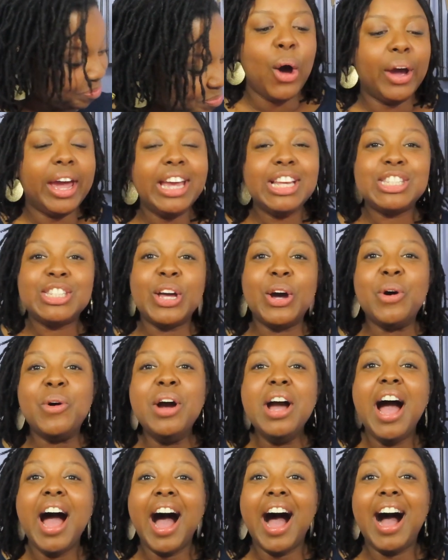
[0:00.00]
Okay, so
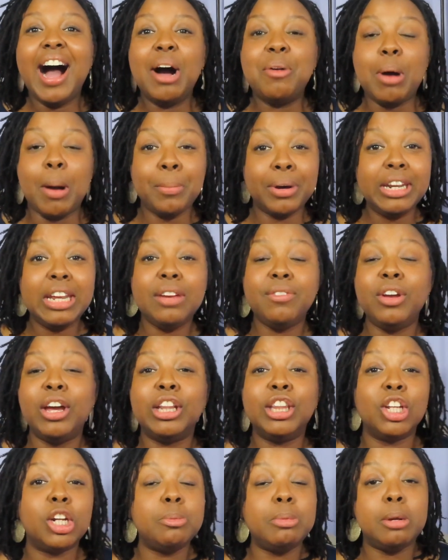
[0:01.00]
I'm going to give you a
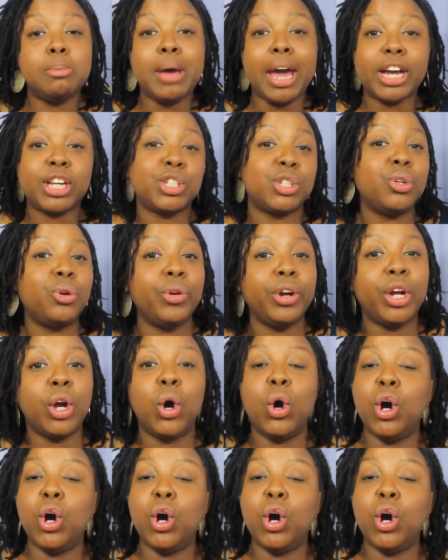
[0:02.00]
little bit of backstory